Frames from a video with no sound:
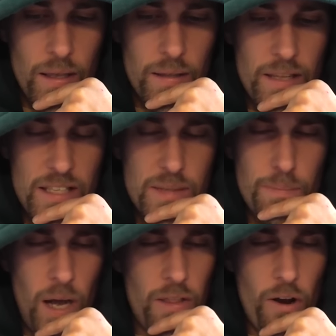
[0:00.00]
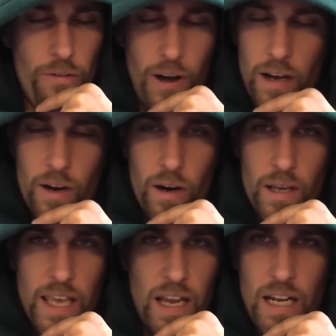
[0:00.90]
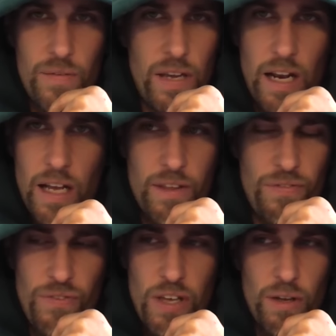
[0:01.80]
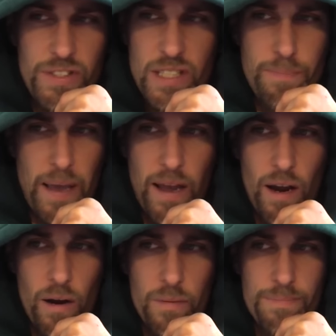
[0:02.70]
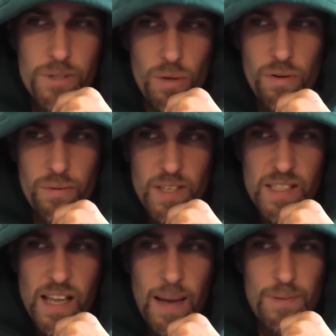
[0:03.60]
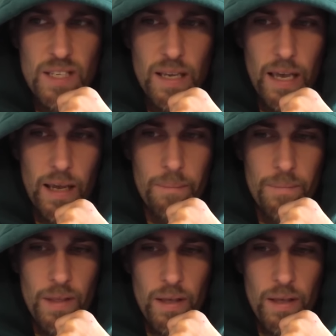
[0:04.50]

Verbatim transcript: This motherfucker can't even get on the field spare two or three snaps a game.